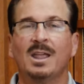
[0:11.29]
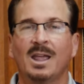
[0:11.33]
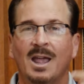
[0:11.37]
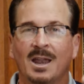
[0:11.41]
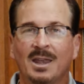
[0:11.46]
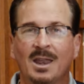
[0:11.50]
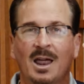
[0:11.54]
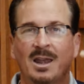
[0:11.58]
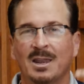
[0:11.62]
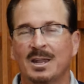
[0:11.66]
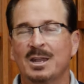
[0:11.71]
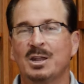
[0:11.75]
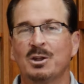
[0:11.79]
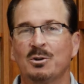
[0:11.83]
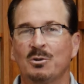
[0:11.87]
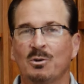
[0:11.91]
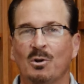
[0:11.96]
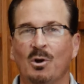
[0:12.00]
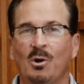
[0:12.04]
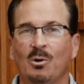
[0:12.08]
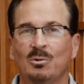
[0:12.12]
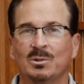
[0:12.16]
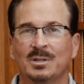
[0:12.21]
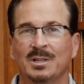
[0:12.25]
and not a
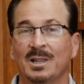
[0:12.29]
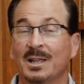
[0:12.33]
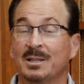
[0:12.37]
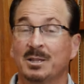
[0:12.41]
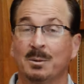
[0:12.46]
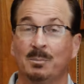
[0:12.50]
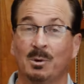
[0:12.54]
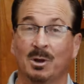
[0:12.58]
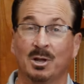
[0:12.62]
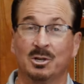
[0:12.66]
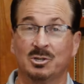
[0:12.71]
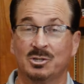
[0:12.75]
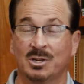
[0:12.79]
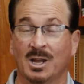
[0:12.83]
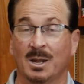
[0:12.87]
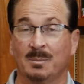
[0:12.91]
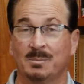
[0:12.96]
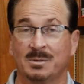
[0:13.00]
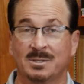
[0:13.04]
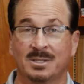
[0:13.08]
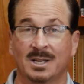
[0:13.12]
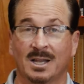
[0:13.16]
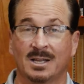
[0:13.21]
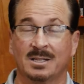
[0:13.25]
hearer only, like the book of
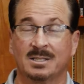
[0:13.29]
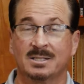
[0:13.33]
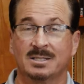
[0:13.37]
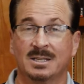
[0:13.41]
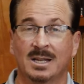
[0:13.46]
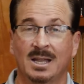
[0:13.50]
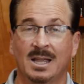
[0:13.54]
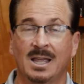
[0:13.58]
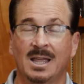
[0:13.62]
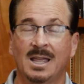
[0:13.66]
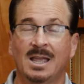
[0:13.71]
James says.